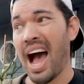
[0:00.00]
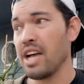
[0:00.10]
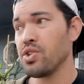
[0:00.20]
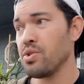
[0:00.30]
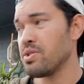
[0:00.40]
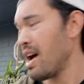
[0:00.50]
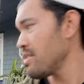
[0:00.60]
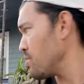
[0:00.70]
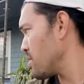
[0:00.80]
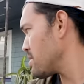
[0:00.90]
I choose
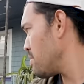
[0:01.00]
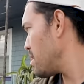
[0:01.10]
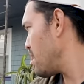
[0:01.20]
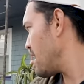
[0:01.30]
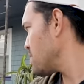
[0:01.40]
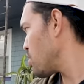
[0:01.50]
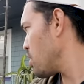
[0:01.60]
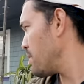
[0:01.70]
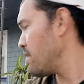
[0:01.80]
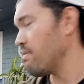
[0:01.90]
not to because I'm in a nice
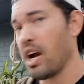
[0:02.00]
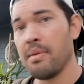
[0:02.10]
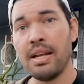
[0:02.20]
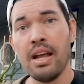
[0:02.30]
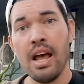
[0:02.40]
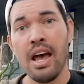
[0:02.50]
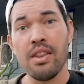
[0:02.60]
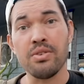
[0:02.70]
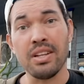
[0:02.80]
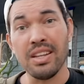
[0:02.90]
urban environment,
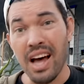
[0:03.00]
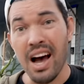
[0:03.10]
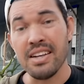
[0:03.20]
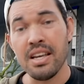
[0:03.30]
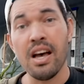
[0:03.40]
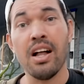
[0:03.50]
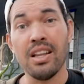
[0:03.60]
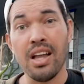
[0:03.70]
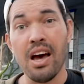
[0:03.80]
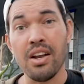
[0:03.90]
and there's a lot, a
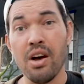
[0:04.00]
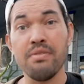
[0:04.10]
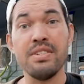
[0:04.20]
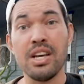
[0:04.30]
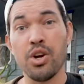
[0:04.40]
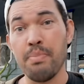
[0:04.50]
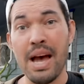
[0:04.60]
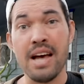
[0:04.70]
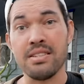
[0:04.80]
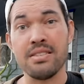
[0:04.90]
lot of digger
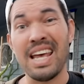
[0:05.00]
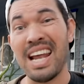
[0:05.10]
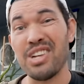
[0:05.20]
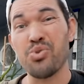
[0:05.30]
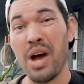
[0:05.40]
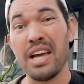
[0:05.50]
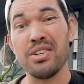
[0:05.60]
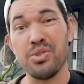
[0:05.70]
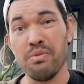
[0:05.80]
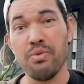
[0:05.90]
pests, and I try to